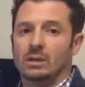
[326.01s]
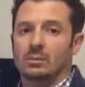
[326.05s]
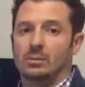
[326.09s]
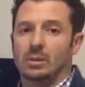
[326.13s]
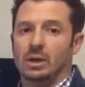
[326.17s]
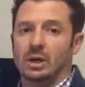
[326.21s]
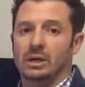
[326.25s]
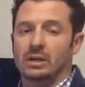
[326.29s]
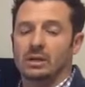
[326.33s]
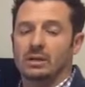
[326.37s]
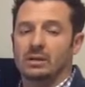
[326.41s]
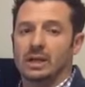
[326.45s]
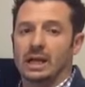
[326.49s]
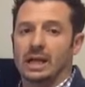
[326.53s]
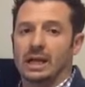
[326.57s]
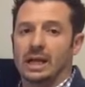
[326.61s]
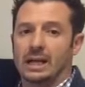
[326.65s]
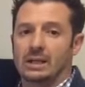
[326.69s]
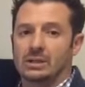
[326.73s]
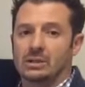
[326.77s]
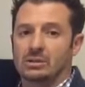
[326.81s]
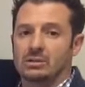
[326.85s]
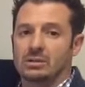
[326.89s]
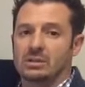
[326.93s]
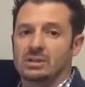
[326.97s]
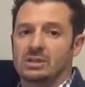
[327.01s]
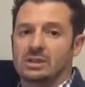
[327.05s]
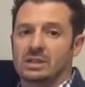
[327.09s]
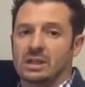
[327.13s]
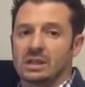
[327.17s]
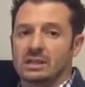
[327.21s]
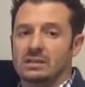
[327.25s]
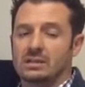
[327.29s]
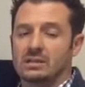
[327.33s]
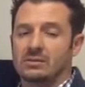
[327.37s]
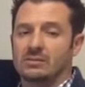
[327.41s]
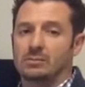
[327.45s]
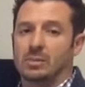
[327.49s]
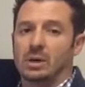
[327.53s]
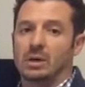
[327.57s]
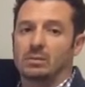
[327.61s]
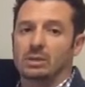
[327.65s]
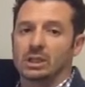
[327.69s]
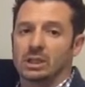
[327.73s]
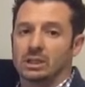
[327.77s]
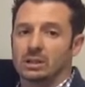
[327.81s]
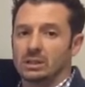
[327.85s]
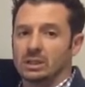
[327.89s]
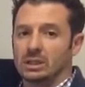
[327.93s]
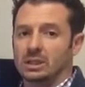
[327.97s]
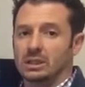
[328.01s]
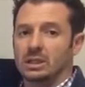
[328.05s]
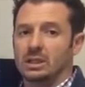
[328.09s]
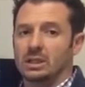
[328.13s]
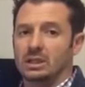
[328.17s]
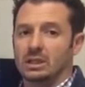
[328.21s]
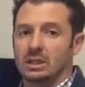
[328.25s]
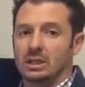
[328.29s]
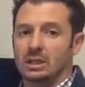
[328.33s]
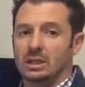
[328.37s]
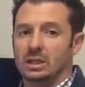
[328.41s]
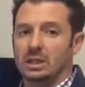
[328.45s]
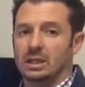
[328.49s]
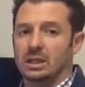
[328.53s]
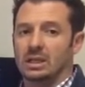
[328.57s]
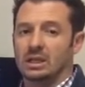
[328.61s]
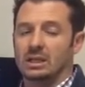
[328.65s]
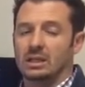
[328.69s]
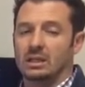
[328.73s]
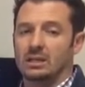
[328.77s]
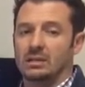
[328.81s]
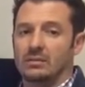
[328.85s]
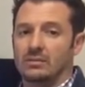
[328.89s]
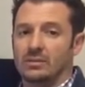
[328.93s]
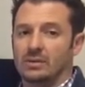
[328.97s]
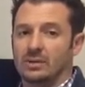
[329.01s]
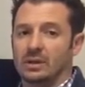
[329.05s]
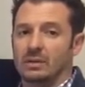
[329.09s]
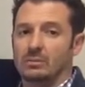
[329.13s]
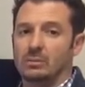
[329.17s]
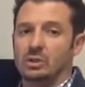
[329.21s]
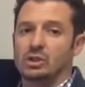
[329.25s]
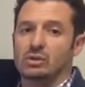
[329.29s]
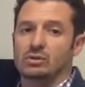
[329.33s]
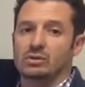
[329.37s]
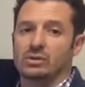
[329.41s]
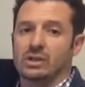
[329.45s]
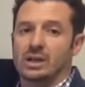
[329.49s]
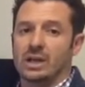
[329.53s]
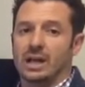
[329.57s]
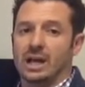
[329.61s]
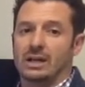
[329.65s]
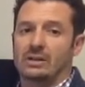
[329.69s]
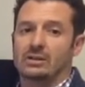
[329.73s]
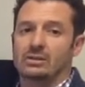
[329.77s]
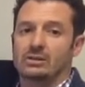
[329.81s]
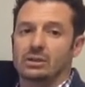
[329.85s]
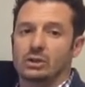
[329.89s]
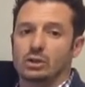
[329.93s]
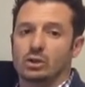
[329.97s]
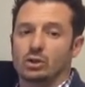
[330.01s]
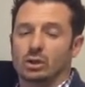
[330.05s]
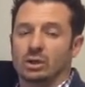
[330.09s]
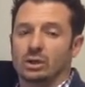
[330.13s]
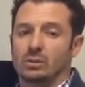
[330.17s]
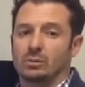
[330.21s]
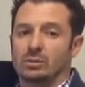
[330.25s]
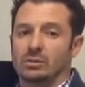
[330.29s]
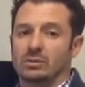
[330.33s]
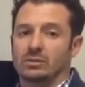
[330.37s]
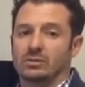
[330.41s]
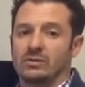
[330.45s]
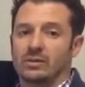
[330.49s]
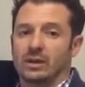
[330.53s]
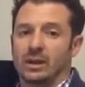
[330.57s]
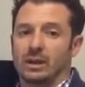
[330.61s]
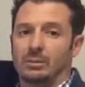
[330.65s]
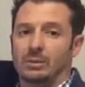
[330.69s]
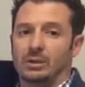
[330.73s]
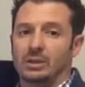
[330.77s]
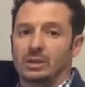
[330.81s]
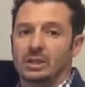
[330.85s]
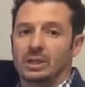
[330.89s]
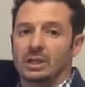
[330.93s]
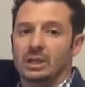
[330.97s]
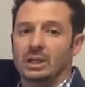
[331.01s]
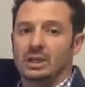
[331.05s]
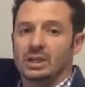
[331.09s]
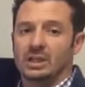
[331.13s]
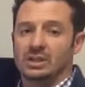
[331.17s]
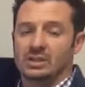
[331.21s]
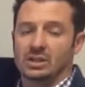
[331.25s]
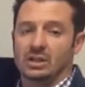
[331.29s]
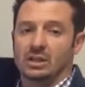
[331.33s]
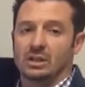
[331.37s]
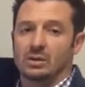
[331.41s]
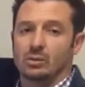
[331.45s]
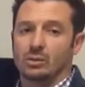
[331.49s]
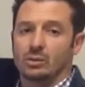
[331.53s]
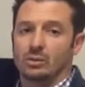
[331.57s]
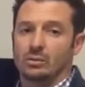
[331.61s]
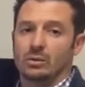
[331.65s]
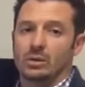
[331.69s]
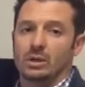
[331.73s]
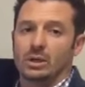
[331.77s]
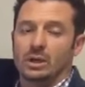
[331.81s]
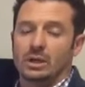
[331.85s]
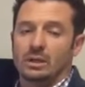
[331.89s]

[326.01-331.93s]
But that extra incentive publicly and for them to use it and actually enjoy it with their family is going to